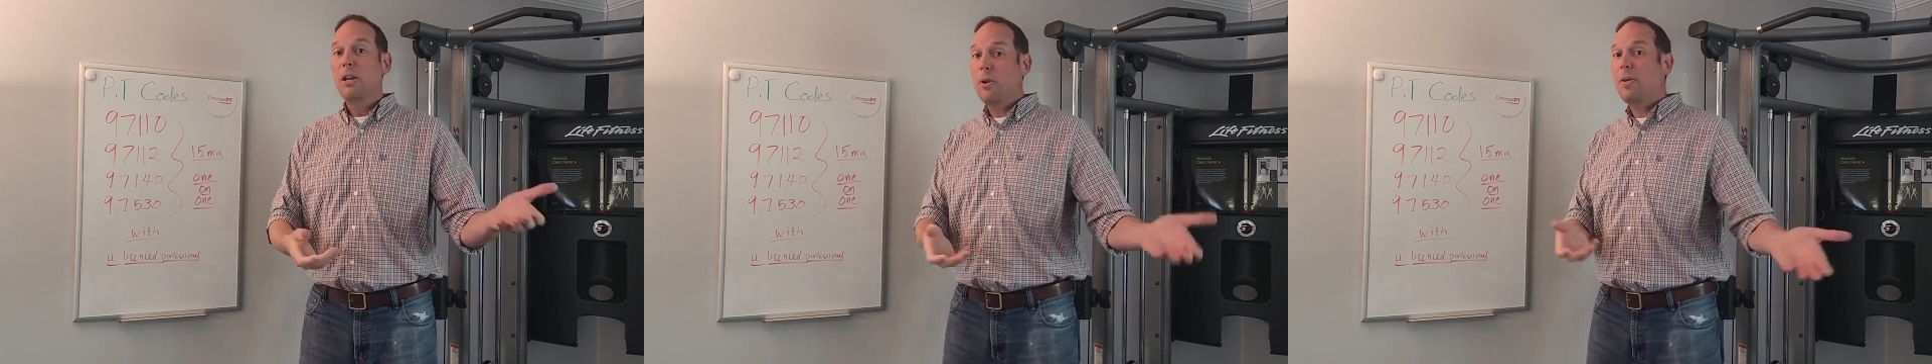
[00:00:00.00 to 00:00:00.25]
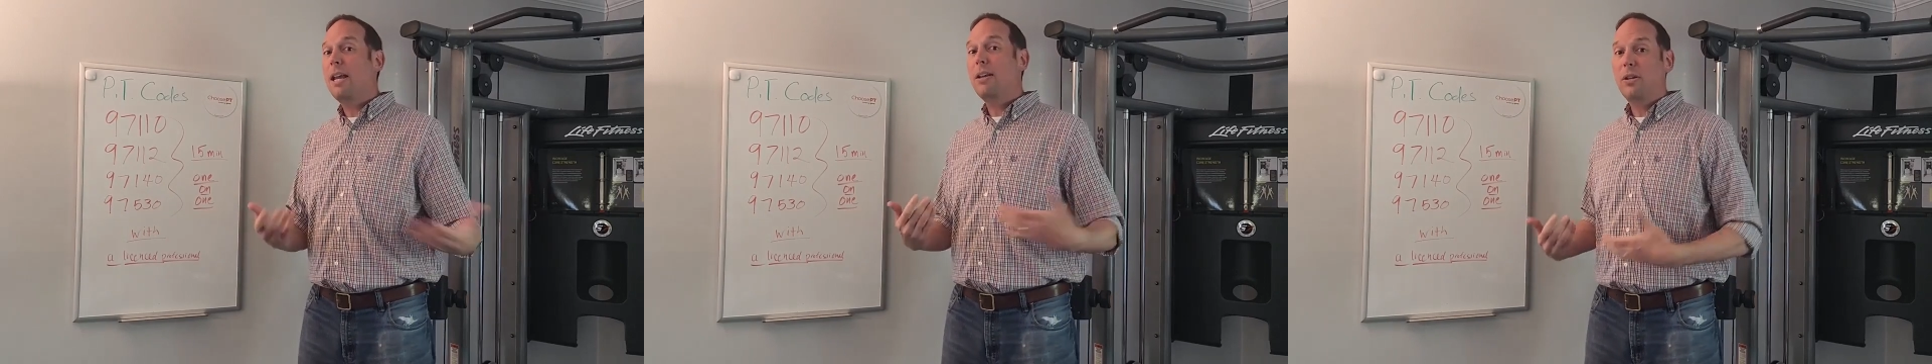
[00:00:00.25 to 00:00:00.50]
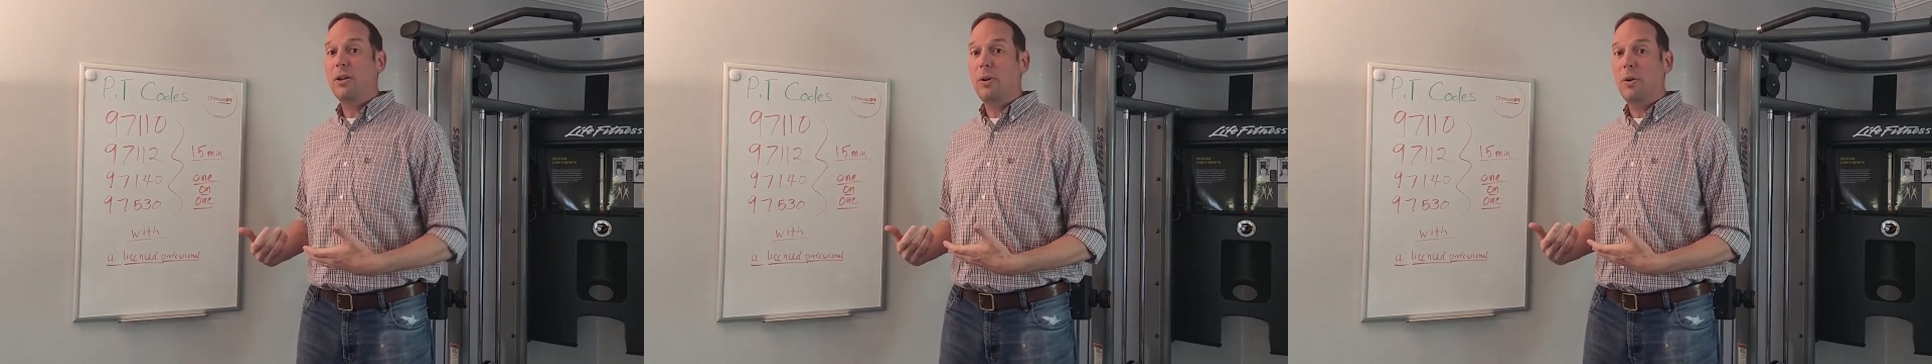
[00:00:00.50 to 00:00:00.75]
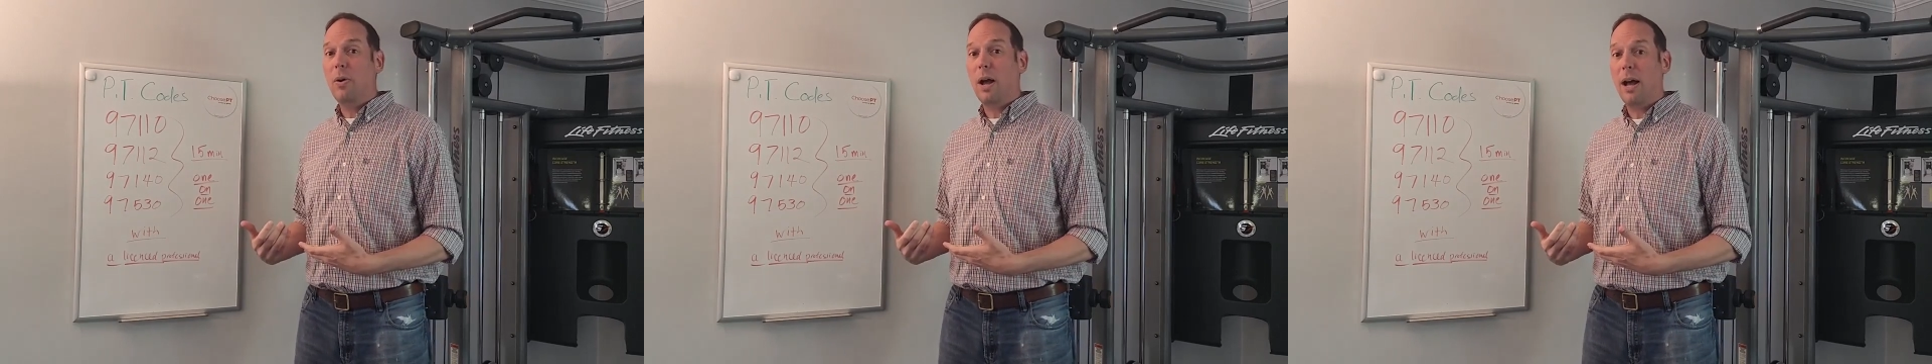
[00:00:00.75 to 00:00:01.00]
you need
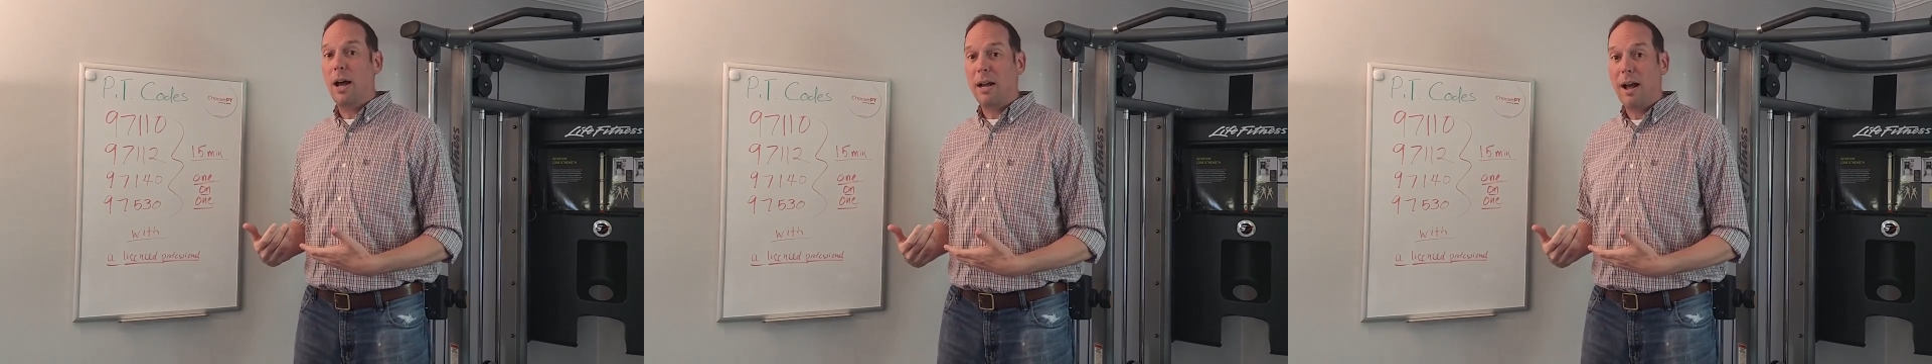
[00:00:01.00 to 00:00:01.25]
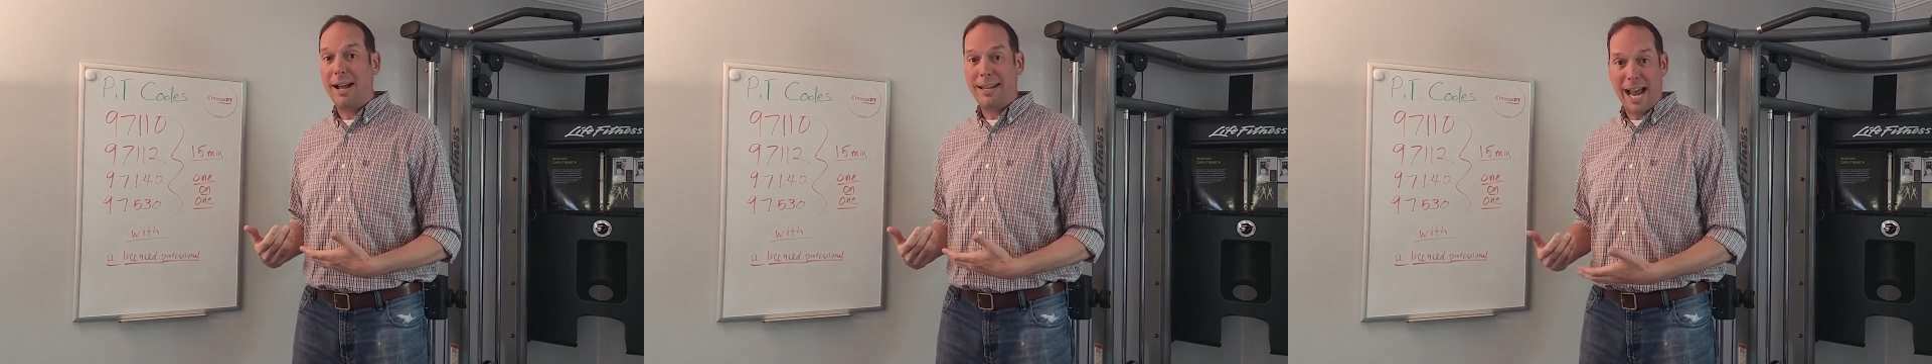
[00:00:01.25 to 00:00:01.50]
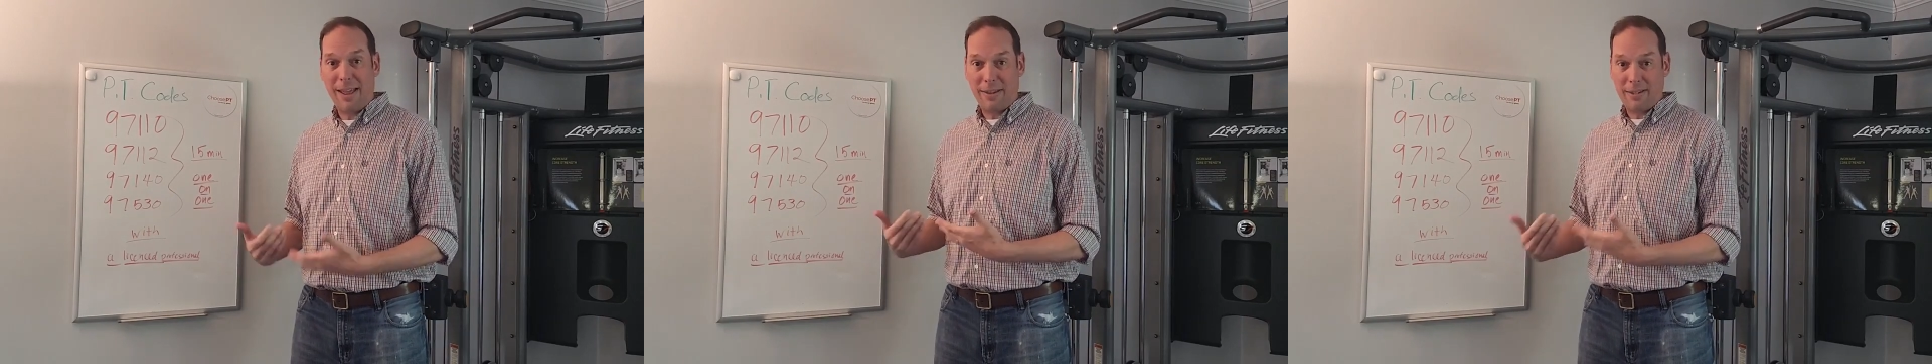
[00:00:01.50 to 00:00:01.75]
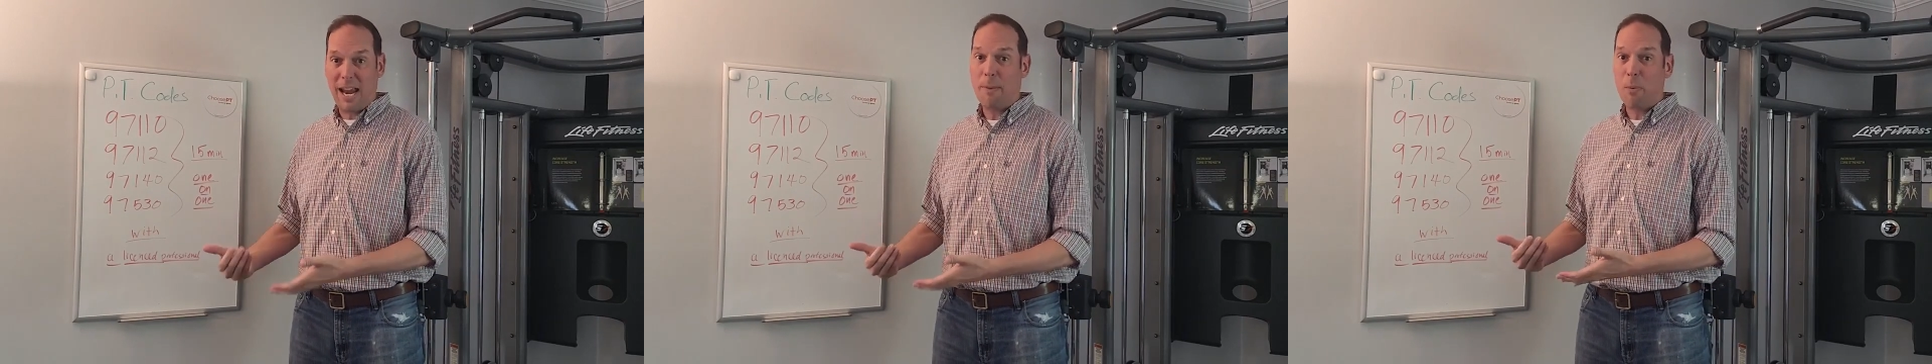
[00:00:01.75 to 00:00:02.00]
to contact the
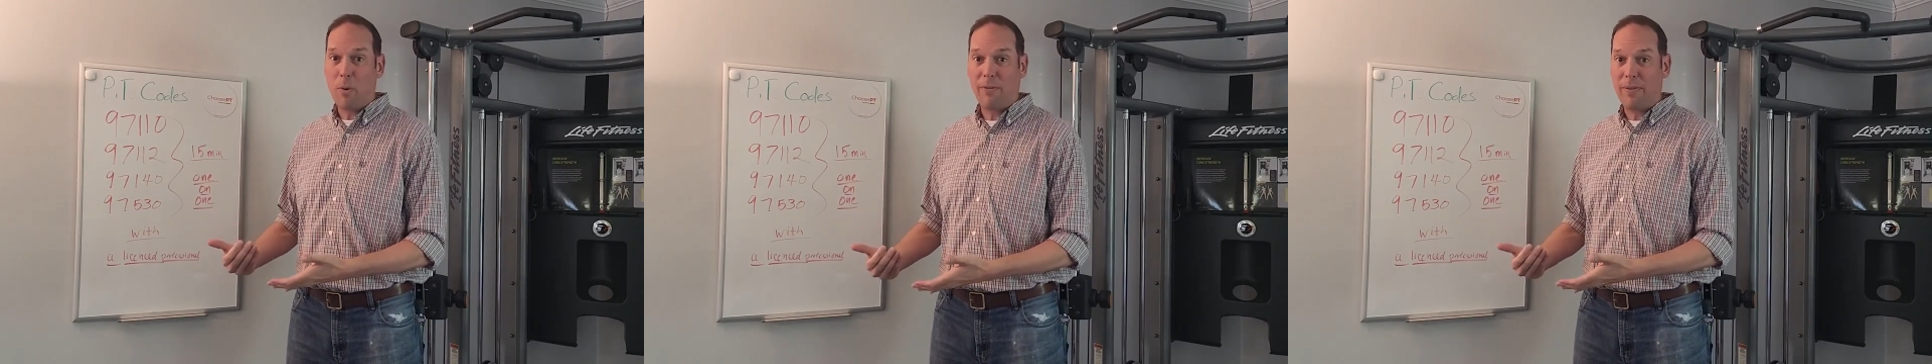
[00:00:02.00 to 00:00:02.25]
State Board